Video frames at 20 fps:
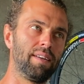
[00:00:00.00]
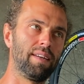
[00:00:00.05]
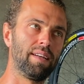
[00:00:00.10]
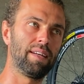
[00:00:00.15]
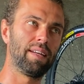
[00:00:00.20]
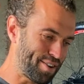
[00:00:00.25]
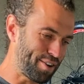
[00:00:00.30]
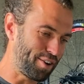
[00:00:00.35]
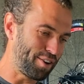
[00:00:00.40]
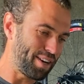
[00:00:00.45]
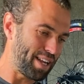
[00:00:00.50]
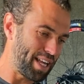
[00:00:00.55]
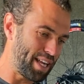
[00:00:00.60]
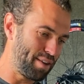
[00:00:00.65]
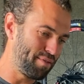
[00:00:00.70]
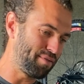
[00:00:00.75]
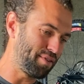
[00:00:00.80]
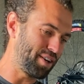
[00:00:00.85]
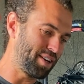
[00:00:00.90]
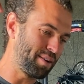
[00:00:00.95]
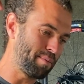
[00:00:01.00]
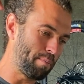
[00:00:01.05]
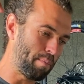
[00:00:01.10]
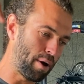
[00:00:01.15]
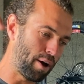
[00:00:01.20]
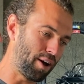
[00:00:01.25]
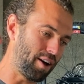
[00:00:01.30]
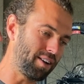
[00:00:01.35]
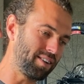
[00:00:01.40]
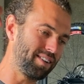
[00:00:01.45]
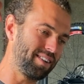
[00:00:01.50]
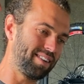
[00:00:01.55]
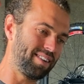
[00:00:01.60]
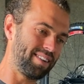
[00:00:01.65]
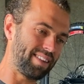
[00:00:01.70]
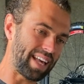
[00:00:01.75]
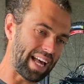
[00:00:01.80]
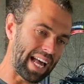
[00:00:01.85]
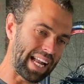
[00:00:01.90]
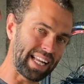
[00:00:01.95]
you can't even put
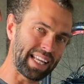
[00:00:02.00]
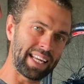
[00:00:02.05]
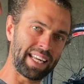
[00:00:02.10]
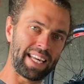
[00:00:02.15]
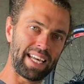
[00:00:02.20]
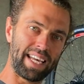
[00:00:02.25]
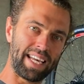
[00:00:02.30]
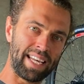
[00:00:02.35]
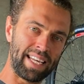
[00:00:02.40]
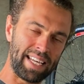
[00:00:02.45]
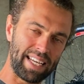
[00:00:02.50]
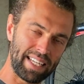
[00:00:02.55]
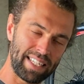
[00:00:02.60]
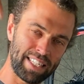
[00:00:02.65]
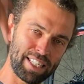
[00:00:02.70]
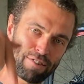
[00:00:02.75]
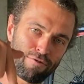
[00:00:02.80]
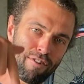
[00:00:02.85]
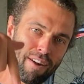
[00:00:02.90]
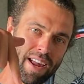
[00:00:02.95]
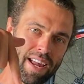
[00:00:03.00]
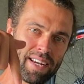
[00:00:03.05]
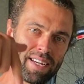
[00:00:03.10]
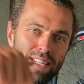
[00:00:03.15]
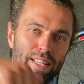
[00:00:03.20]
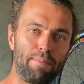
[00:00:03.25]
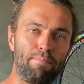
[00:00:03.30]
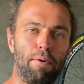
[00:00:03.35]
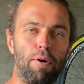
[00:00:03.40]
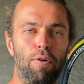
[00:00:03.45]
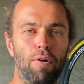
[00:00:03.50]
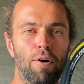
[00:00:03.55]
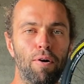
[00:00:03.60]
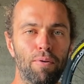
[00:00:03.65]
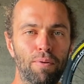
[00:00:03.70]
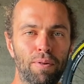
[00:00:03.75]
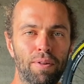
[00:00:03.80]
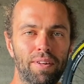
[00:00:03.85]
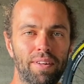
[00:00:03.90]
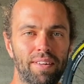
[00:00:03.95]
the Allen key straight into the bolt
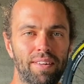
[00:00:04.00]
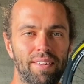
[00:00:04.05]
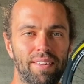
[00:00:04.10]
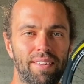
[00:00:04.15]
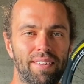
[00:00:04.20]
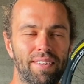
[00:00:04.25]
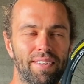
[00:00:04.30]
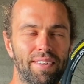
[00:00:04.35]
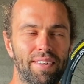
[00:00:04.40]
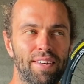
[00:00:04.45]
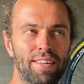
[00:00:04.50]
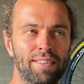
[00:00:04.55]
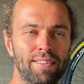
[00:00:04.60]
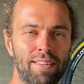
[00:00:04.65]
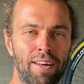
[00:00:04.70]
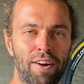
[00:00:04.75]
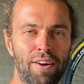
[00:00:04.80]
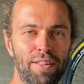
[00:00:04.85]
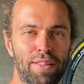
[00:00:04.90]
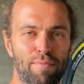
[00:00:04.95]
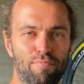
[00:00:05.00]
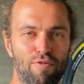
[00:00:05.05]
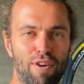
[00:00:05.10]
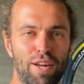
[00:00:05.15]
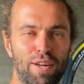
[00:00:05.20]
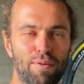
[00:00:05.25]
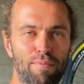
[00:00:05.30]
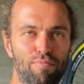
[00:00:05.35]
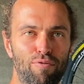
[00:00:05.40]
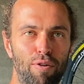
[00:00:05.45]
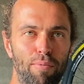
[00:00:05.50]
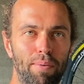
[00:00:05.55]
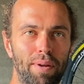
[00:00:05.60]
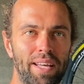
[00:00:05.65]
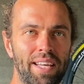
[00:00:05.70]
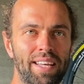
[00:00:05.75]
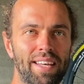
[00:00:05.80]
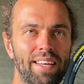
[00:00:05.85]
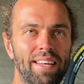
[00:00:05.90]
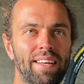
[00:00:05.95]
hole and tighten the brake up properly.
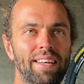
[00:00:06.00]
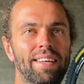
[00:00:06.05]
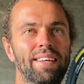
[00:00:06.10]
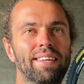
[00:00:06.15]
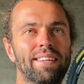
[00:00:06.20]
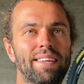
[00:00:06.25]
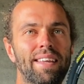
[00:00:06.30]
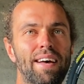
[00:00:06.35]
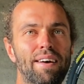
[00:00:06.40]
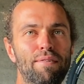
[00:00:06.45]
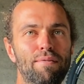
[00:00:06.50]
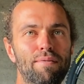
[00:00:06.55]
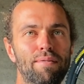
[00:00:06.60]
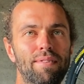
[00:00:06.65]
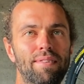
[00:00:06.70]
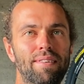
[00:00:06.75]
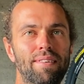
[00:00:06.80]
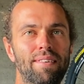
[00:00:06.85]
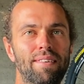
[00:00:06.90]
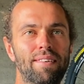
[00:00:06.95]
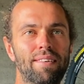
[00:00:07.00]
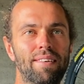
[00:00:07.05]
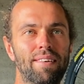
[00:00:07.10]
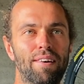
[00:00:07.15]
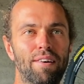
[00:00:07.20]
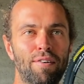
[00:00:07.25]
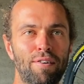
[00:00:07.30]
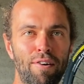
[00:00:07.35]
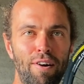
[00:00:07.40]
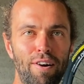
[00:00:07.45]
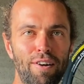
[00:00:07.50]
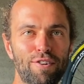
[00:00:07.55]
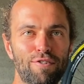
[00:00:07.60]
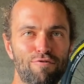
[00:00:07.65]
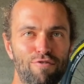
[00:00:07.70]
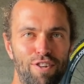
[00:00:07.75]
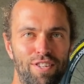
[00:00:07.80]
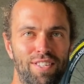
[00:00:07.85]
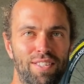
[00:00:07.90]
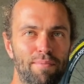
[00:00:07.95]
Now, I can't
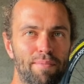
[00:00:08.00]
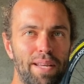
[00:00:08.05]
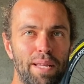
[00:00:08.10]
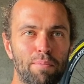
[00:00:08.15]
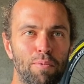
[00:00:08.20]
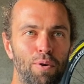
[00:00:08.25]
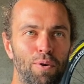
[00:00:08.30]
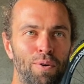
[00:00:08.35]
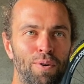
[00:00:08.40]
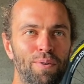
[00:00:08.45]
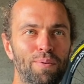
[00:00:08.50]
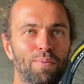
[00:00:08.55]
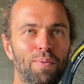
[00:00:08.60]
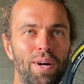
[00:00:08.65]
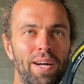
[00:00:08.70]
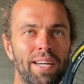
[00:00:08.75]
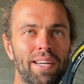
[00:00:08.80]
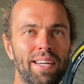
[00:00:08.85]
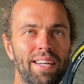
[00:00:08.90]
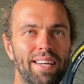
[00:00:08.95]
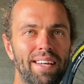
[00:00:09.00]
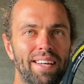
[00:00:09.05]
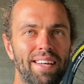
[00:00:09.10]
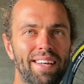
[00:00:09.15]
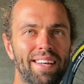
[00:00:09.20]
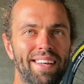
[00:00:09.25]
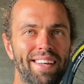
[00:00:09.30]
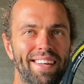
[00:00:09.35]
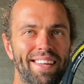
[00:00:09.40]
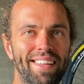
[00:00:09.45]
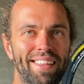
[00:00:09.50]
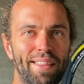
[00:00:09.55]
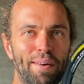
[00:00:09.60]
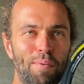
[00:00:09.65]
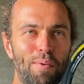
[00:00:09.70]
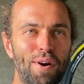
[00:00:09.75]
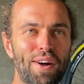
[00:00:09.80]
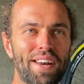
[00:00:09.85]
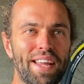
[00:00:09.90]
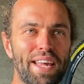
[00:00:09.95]
trust them anymore when they
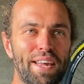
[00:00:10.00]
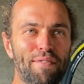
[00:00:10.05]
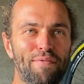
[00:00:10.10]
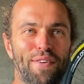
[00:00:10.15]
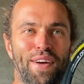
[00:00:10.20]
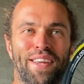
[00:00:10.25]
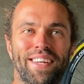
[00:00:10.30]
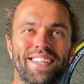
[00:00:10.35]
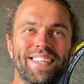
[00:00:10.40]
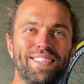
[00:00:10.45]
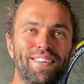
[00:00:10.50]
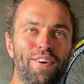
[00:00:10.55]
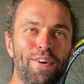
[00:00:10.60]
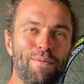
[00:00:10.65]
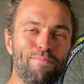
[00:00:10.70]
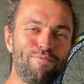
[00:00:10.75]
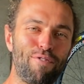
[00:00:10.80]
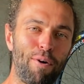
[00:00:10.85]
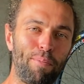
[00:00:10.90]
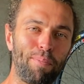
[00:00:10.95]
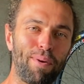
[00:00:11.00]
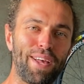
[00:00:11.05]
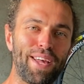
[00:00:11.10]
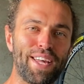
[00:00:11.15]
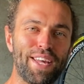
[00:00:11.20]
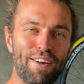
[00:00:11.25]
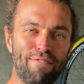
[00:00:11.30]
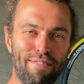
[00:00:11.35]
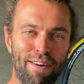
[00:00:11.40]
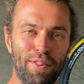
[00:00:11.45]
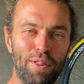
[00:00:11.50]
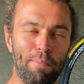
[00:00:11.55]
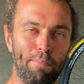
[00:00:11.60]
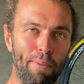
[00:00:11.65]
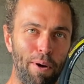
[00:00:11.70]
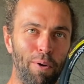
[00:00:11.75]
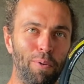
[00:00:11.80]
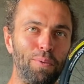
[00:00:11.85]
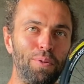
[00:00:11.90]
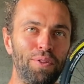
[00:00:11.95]
weren't even designed properly around the
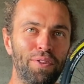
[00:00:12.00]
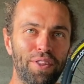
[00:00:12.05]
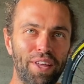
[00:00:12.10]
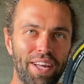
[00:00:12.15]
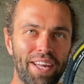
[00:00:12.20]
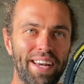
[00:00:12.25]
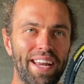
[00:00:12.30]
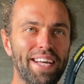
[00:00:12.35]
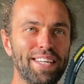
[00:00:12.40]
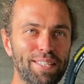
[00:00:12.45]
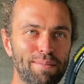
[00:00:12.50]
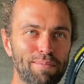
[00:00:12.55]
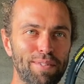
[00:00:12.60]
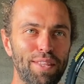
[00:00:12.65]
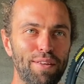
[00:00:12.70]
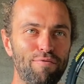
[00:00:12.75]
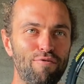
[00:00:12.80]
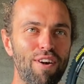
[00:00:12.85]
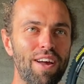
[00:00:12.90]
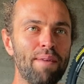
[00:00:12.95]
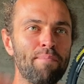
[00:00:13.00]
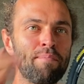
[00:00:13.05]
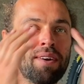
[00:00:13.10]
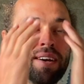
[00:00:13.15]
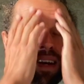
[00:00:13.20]
bolt that connects into the frame.